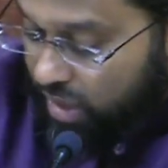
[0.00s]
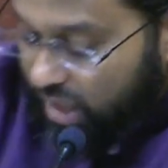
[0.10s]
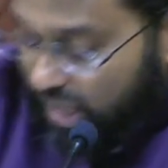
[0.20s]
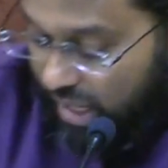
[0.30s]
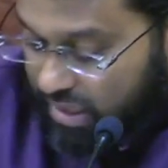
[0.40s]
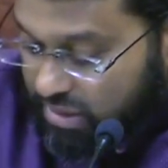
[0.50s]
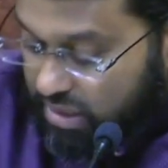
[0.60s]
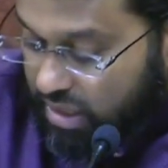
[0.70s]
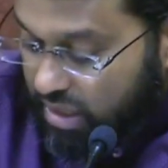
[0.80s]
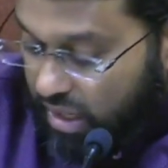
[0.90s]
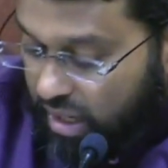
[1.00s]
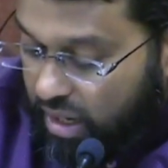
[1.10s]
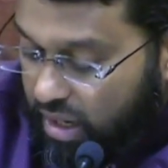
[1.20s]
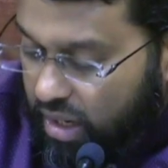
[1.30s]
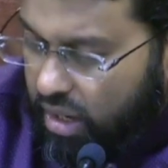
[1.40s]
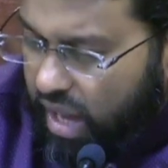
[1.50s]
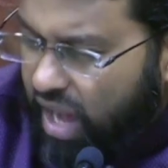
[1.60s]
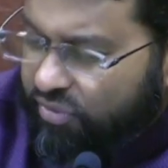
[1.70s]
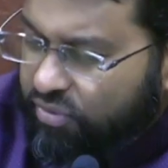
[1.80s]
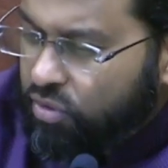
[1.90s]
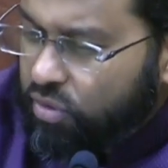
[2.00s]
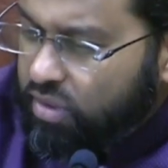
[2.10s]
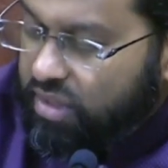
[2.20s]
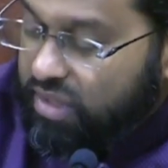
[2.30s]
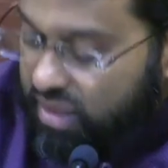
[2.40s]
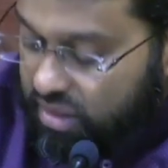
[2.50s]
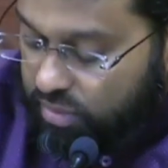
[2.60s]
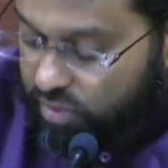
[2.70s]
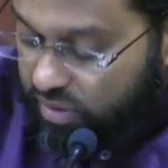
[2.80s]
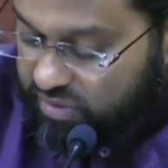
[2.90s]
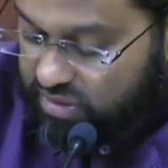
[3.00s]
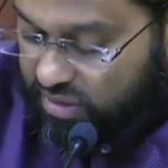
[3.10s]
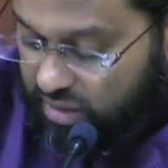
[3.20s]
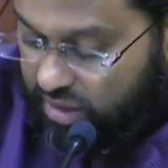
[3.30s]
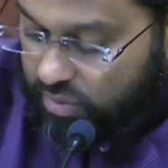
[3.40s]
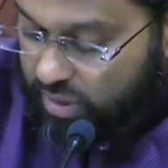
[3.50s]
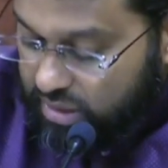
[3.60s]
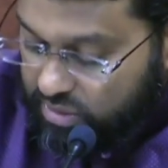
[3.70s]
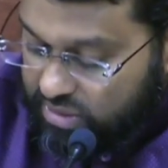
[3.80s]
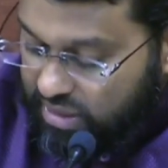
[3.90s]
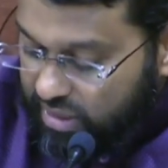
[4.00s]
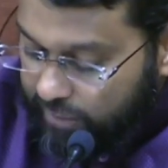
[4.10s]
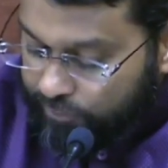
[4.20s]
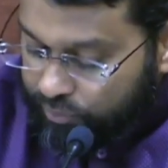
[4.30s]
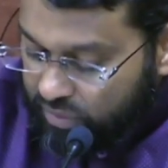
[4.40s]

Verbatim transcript: And uh, after the death of the Prophet wasallam,